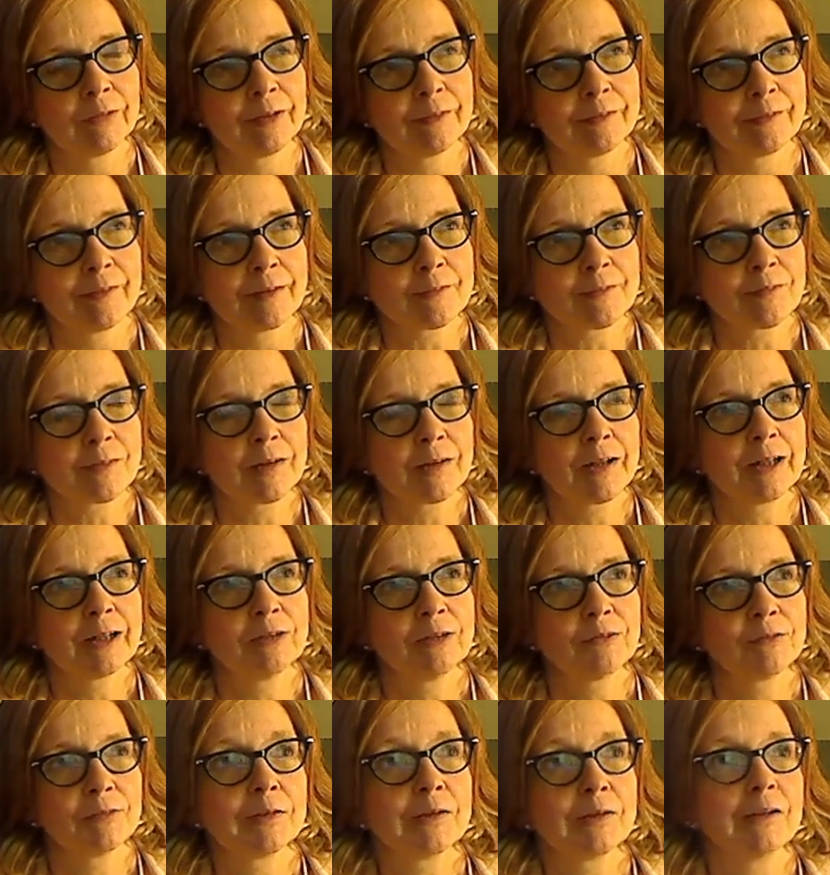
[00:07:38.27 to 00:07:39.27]
That's kind
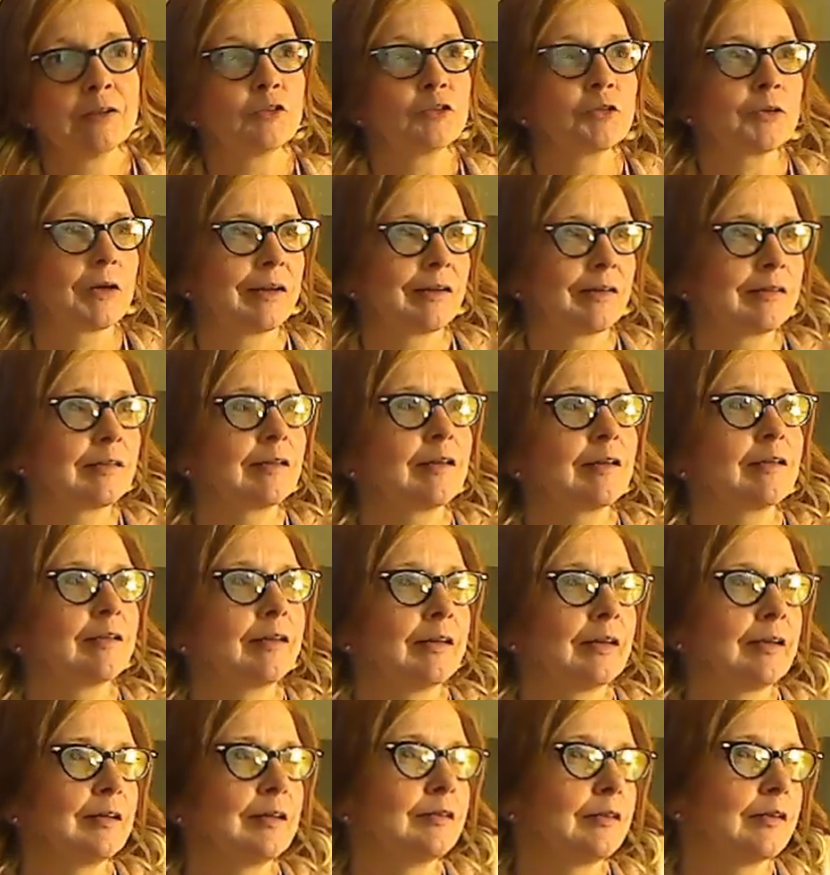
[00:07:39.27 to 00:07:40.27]
of an interesting
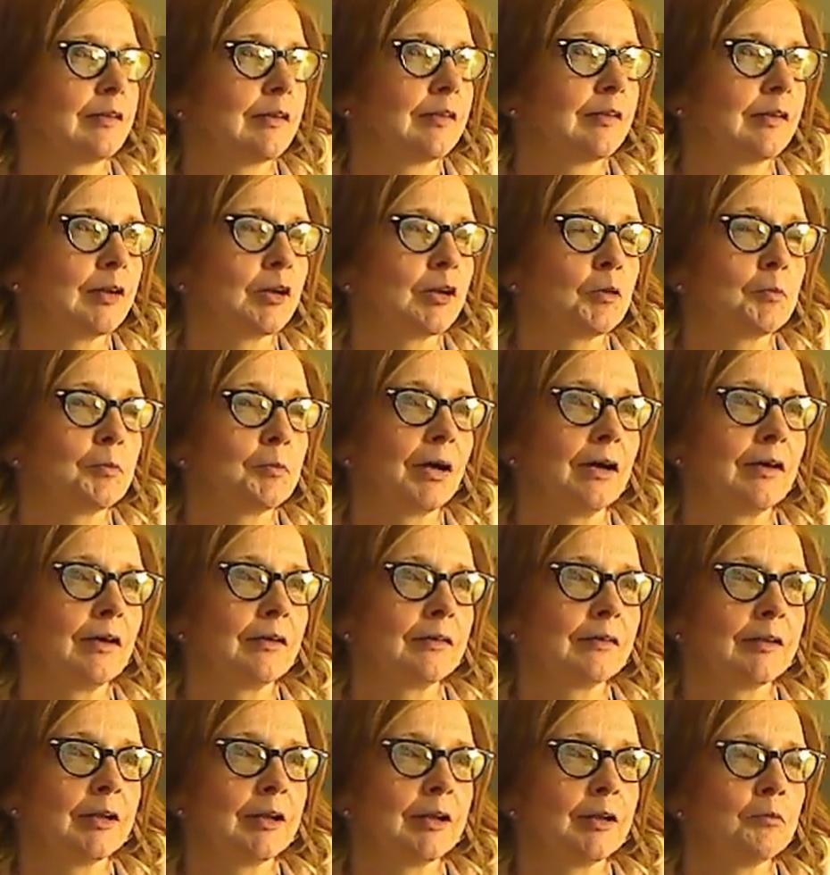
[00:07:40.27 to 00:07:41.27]
thing to think
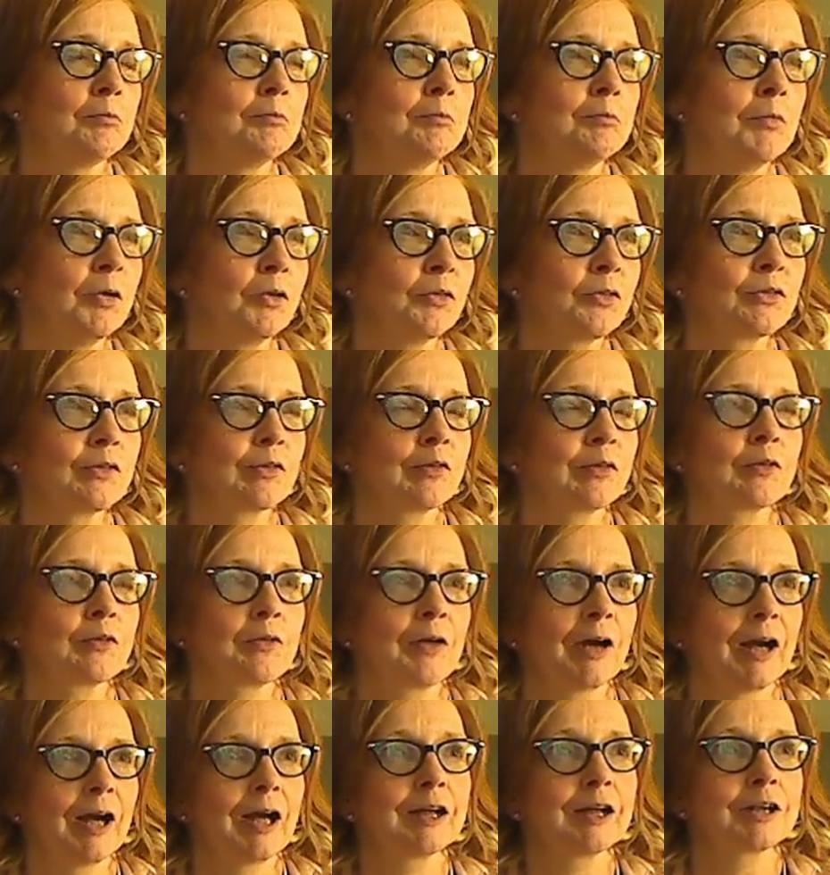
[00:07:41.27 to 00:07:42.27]
about, that most of
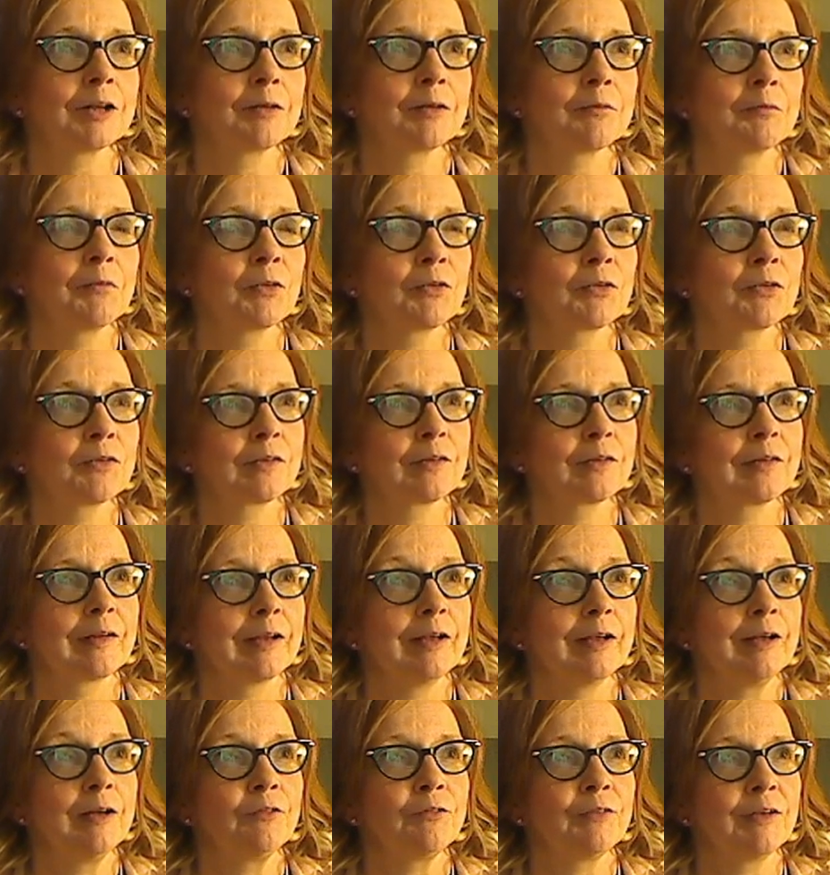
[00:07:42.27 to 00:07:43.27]

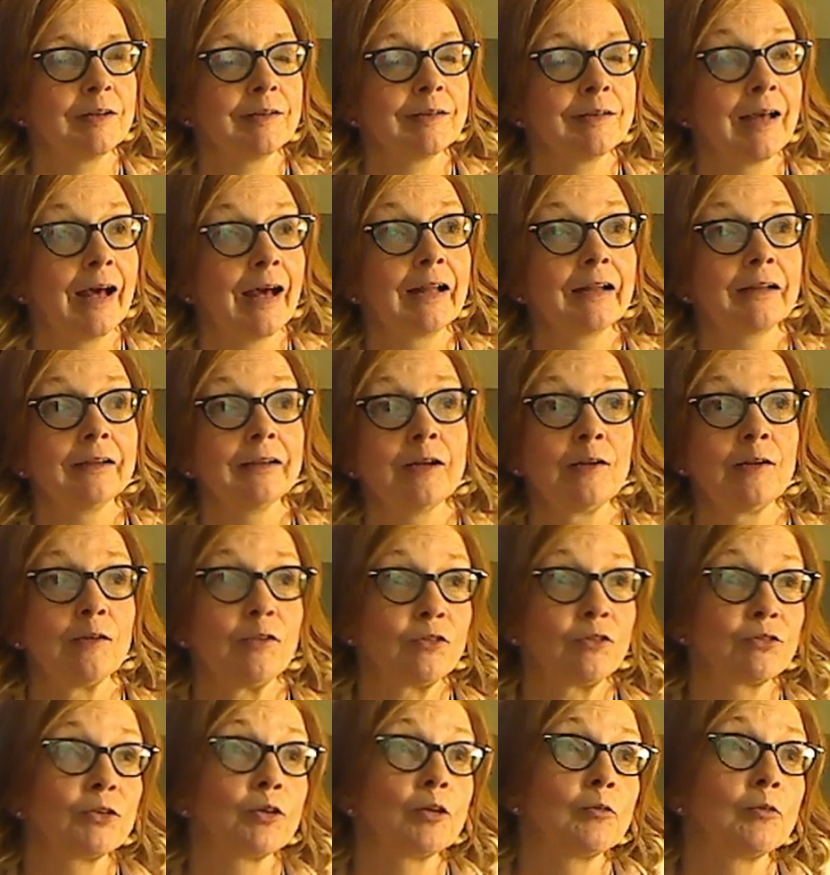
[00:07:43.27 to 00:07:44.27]
the
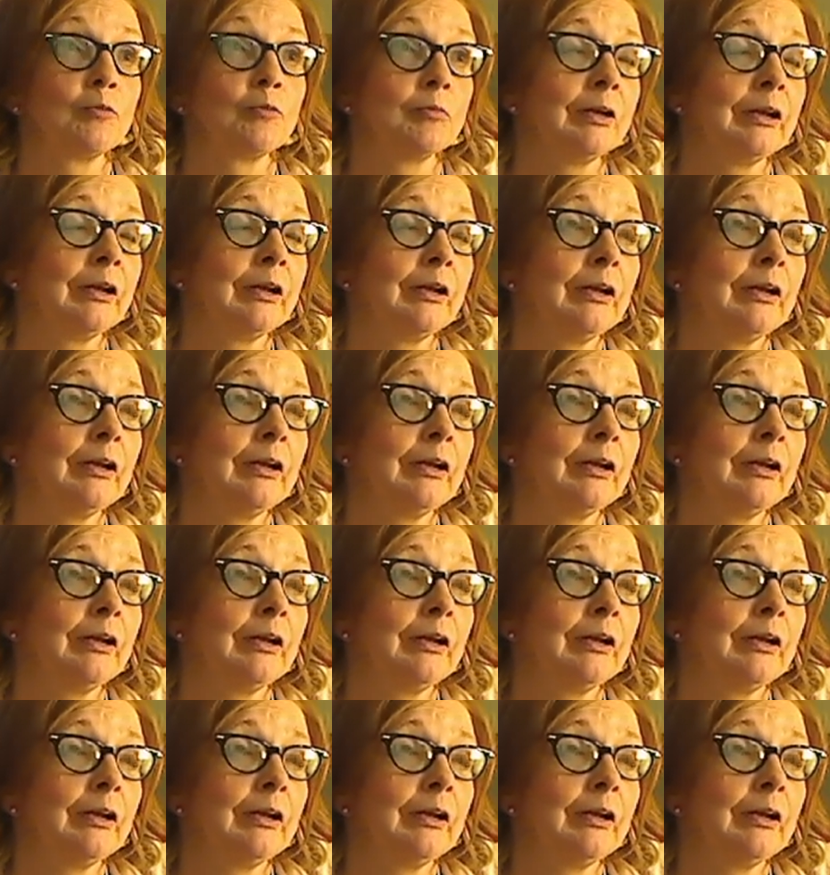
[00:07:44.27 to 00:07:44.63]
fatalities from